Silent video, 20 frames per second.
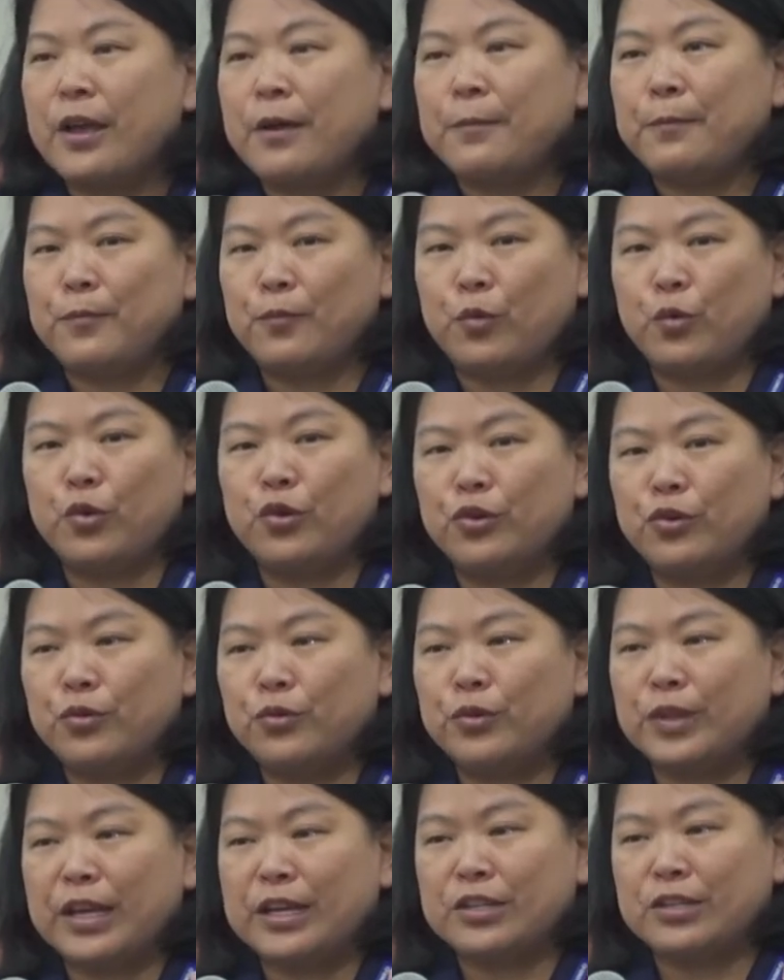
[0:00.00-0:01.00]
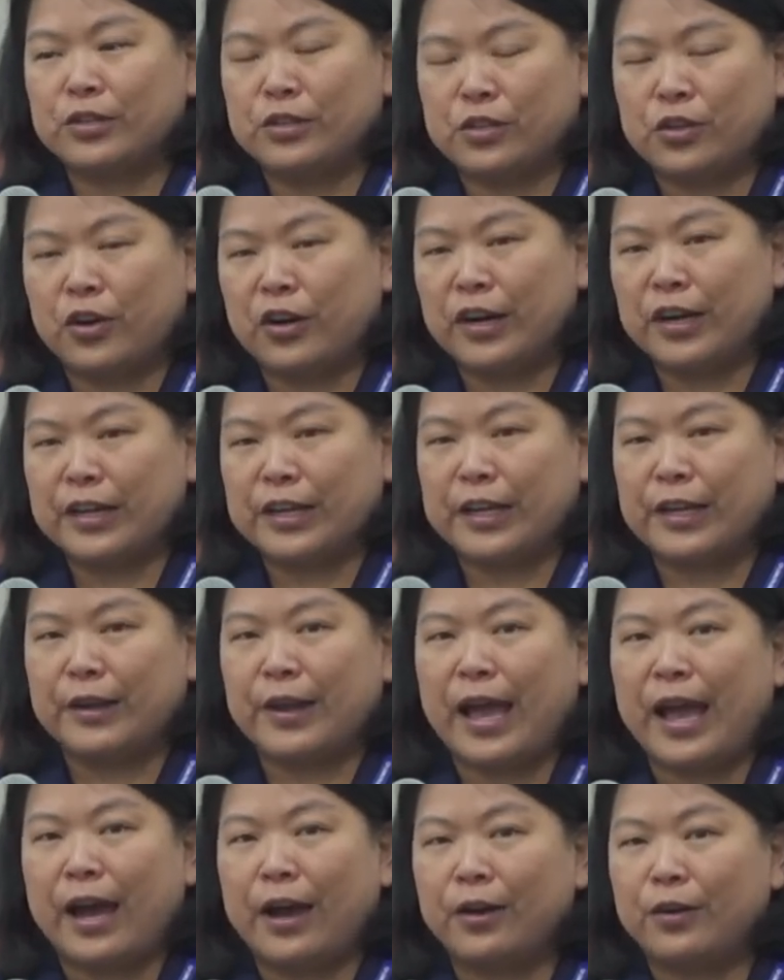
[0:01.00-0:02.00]
who they should target,
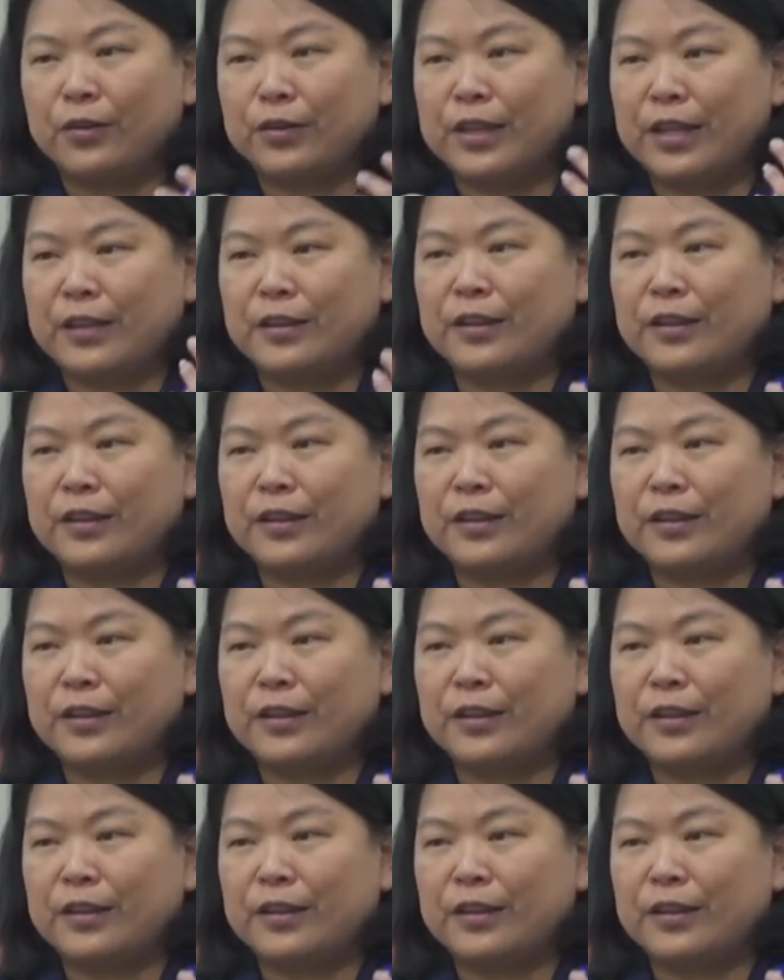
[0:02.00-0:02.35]
how,